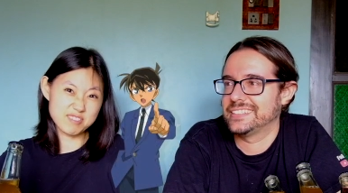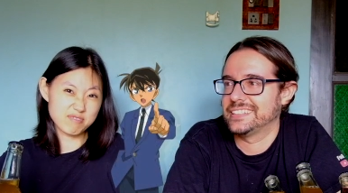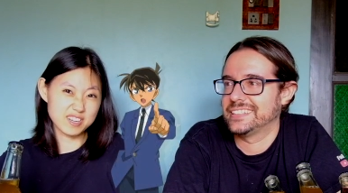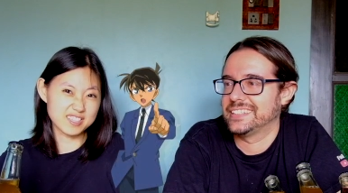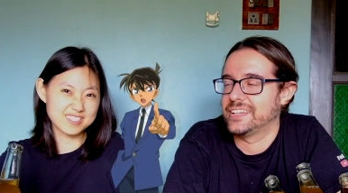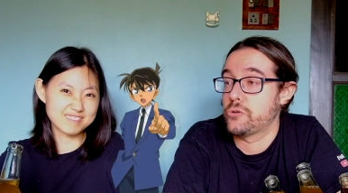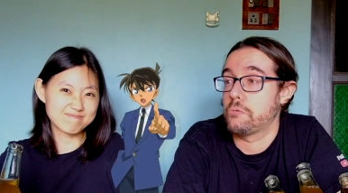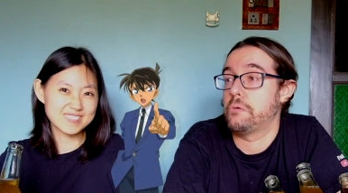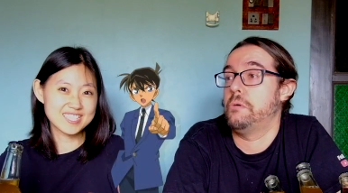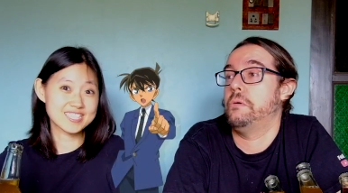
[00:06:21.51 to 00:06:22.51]
Speaker 1: different
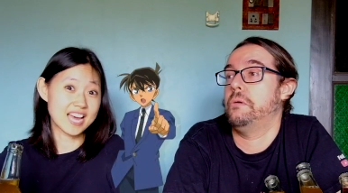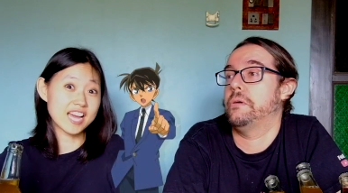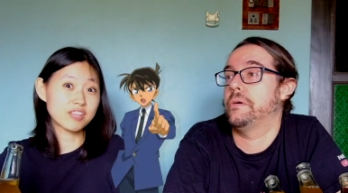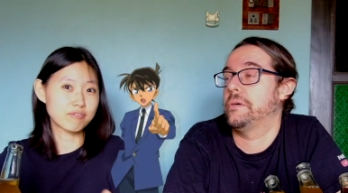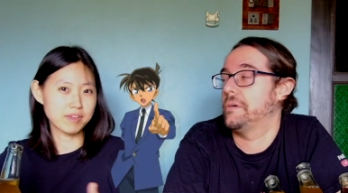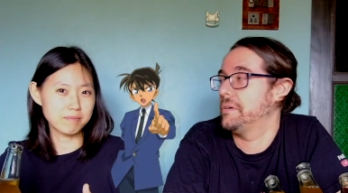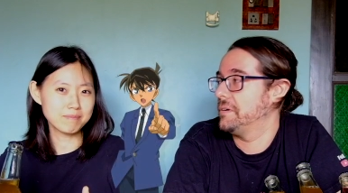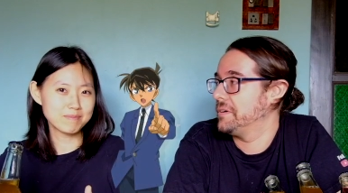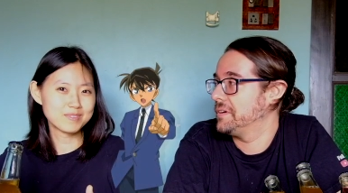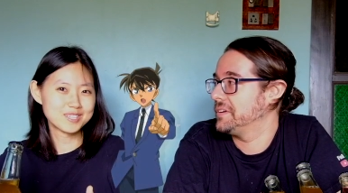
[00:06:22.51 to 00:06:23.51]
side of him.
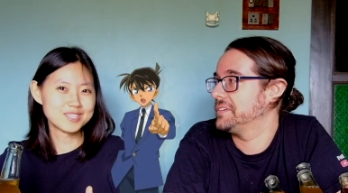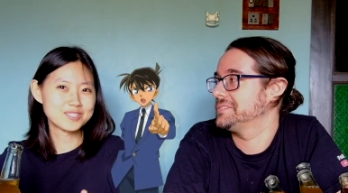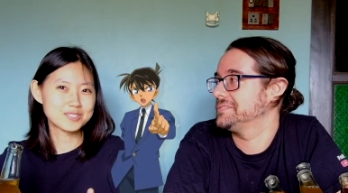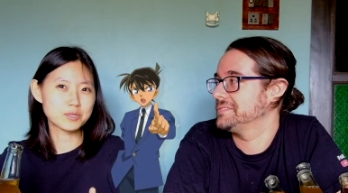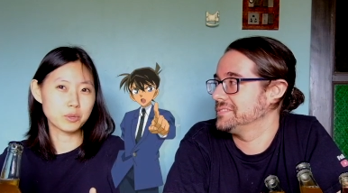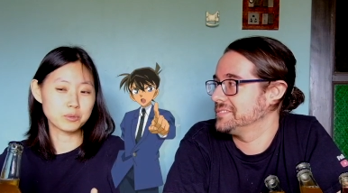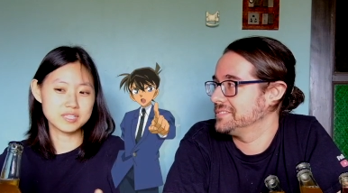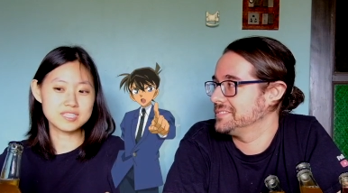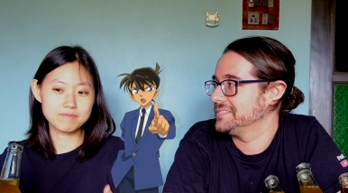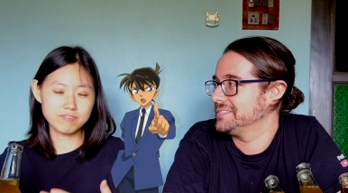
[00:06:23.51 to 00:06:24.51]
So
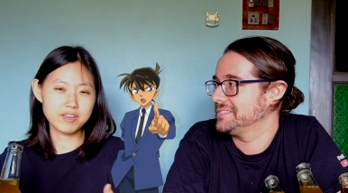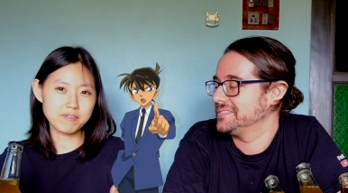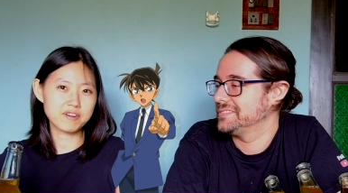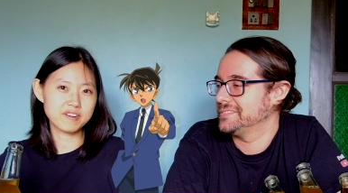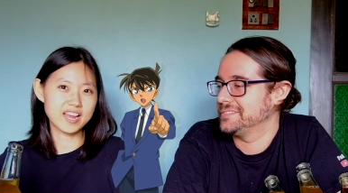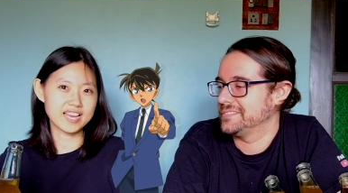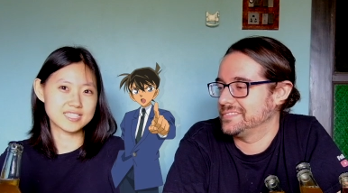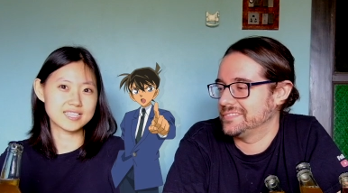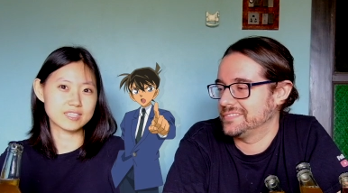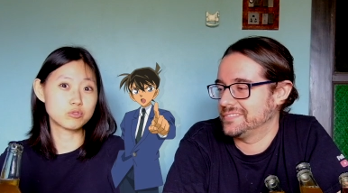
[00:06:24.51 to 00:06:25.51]
this flavor has
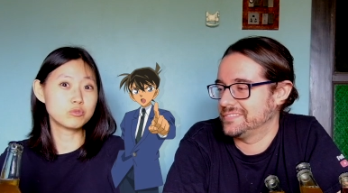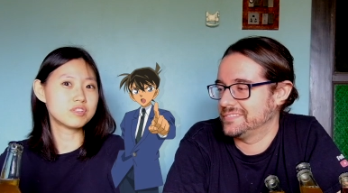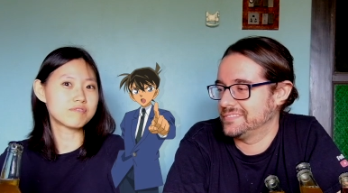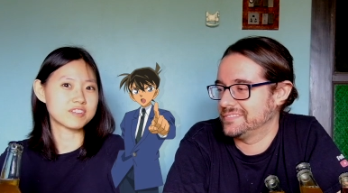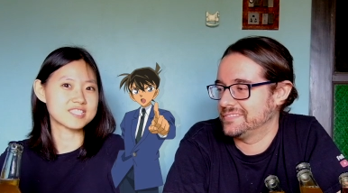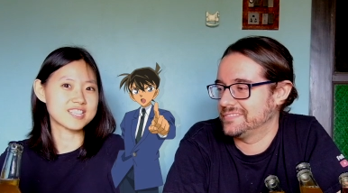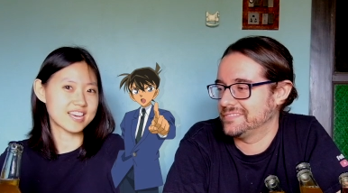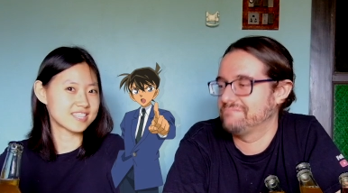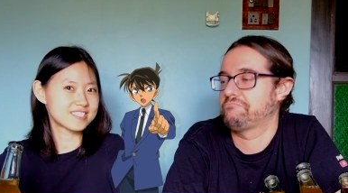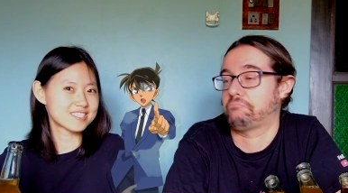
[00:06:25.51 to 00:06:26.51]
like two different
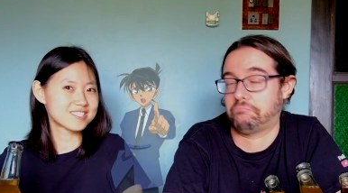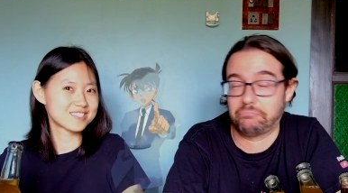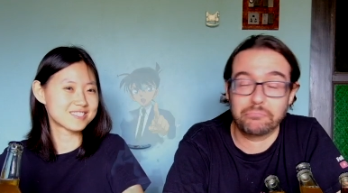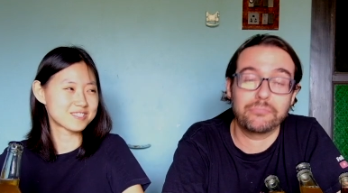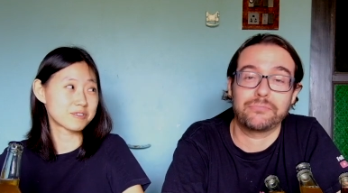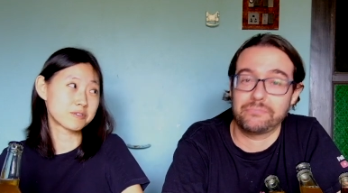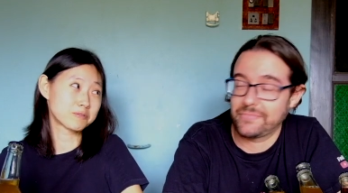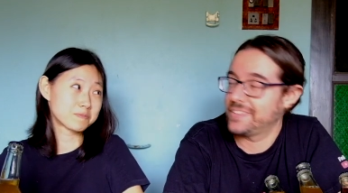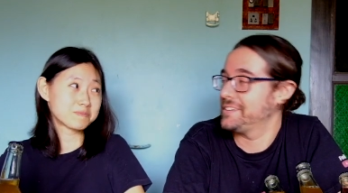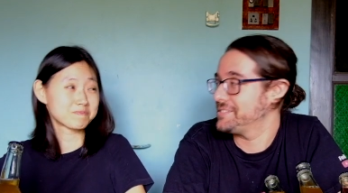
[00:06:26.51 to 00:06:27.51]
sides. So
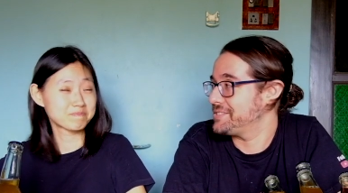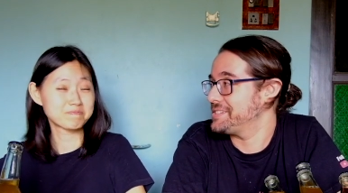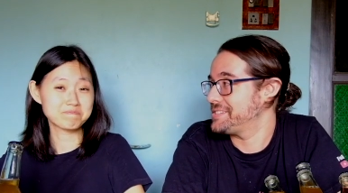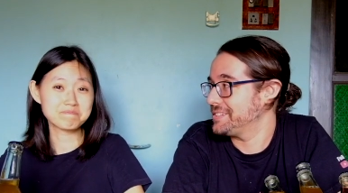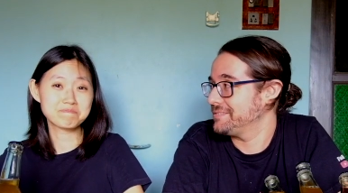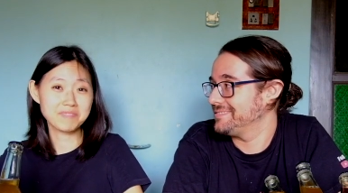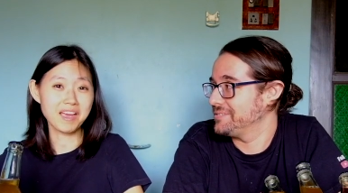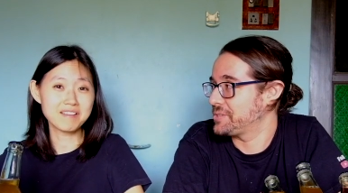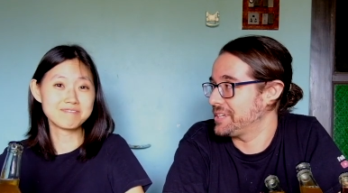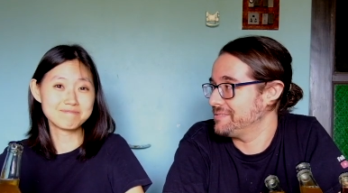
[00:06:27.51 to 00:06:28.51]
Speaker 2: interesting. Yeah.
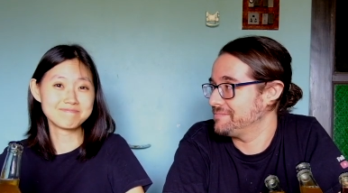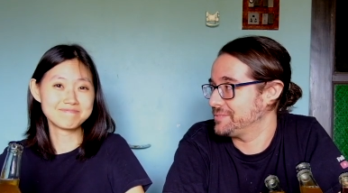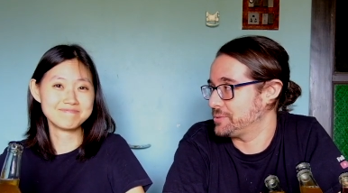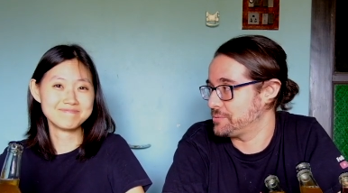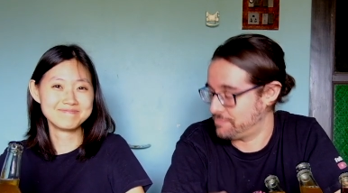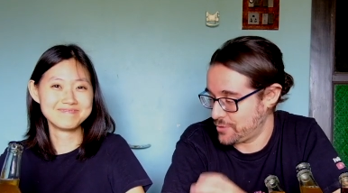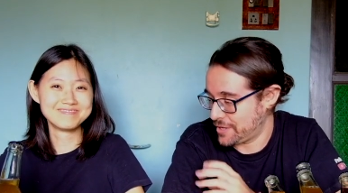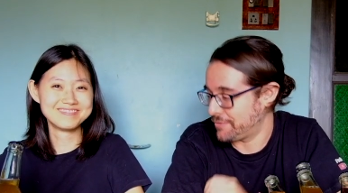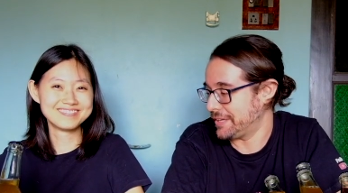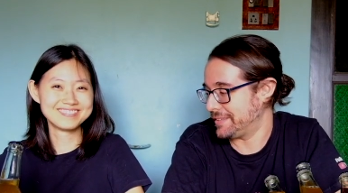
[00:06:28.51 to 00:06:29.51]
Okay, so you
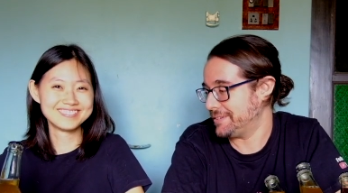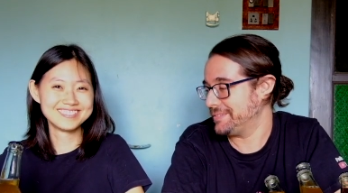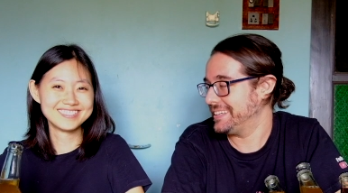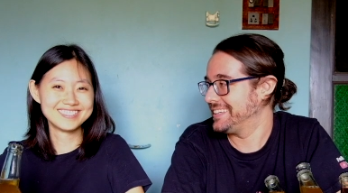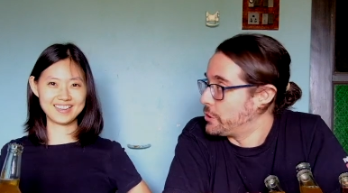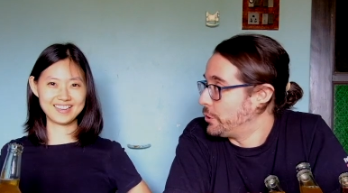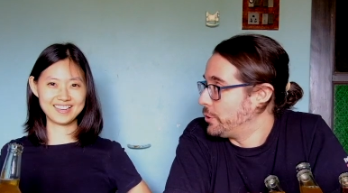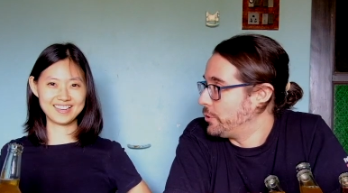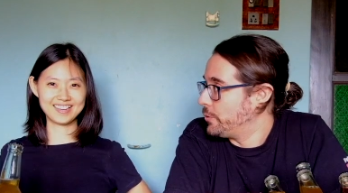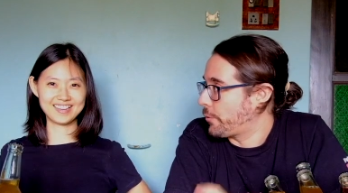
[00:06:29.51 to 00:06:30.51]
can write down.
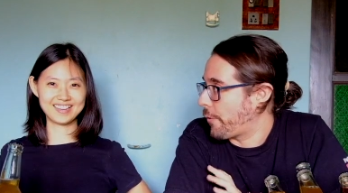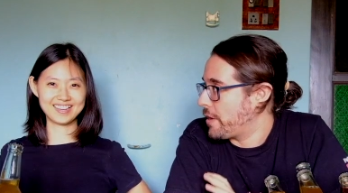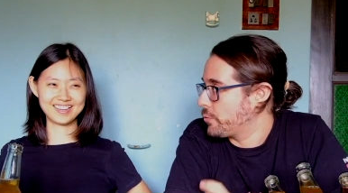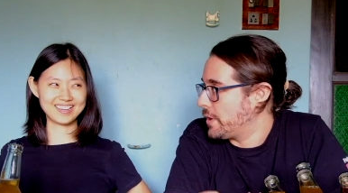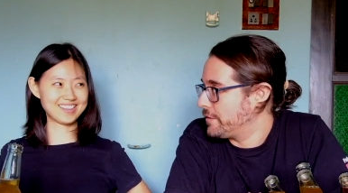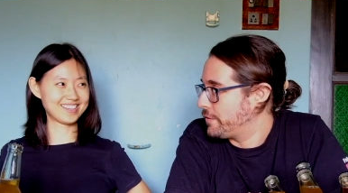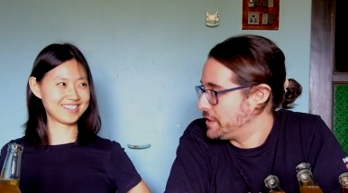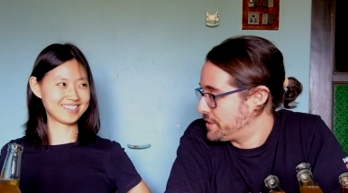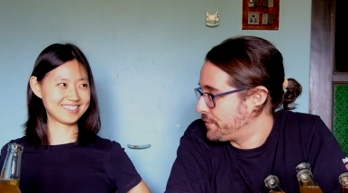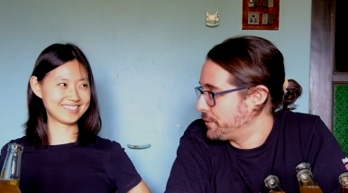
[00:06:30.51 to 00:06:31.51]
So round one
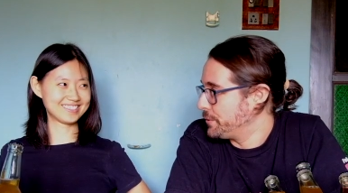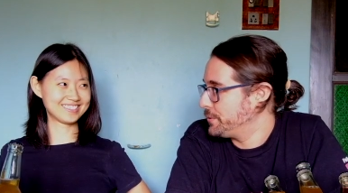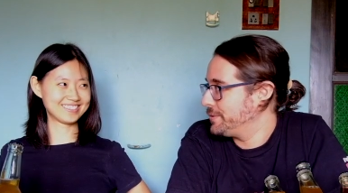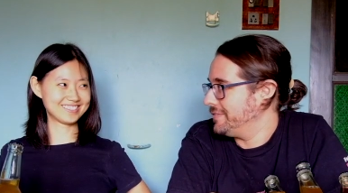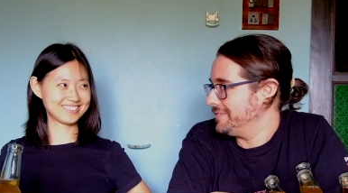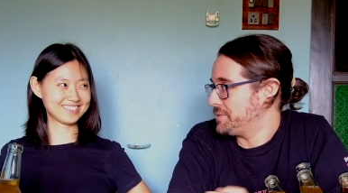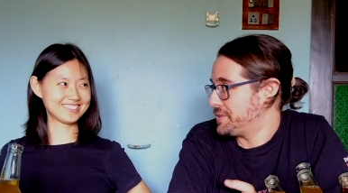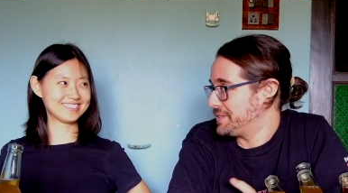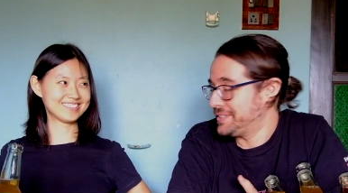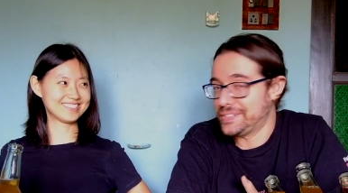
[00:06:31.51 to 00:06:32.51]
finished for you. You
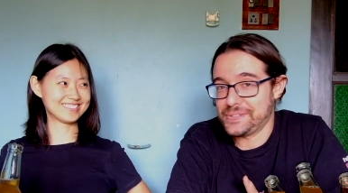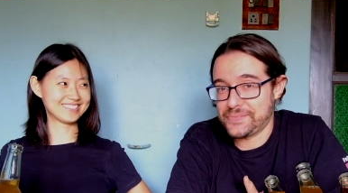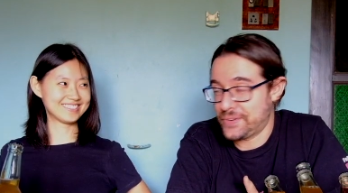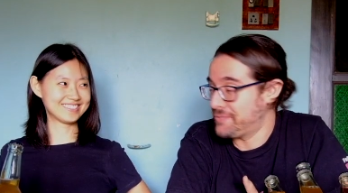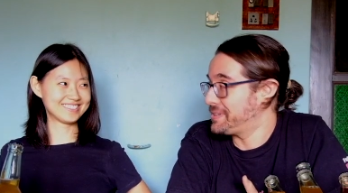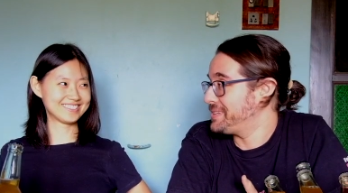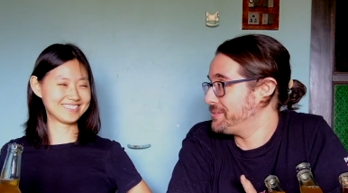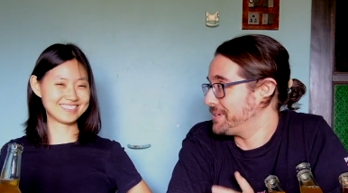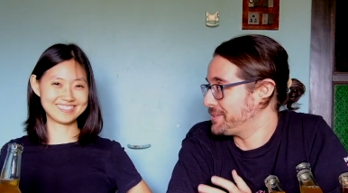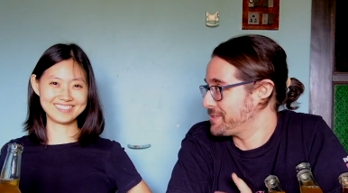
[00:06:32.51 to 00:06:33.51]
wanna review what